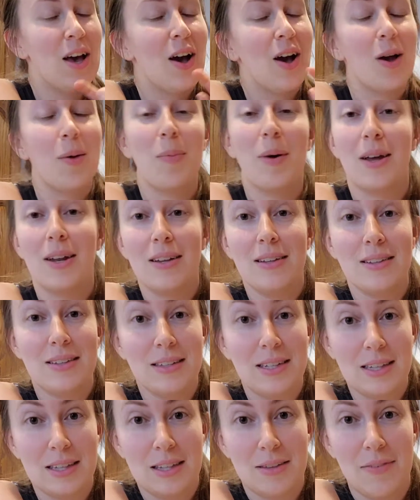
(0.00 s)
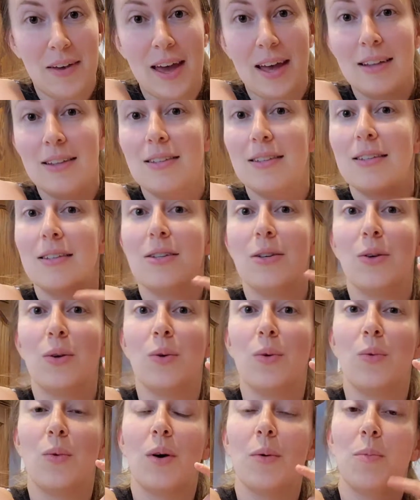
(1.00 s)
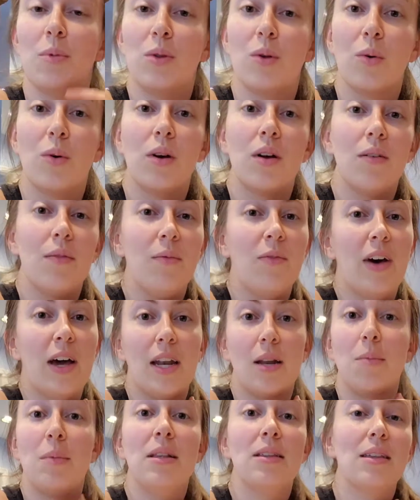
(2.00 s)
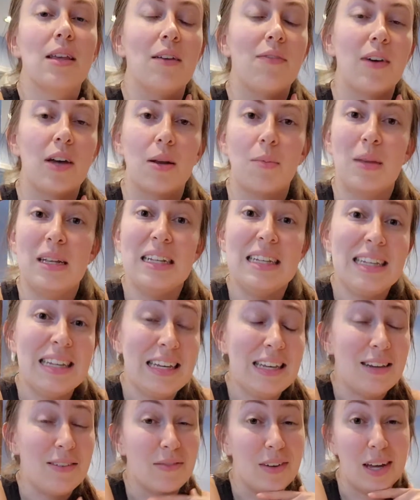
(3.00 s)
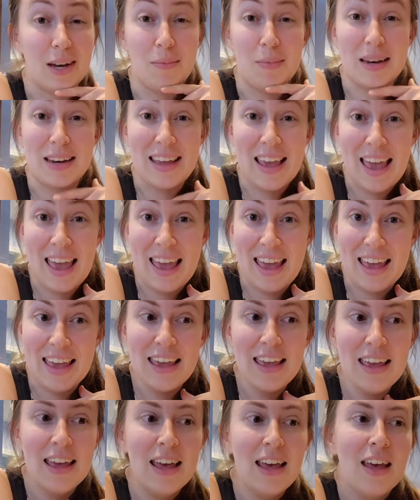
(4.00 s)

Our bodies needs fats to absorb vitamins like vitamin D and vitamin K.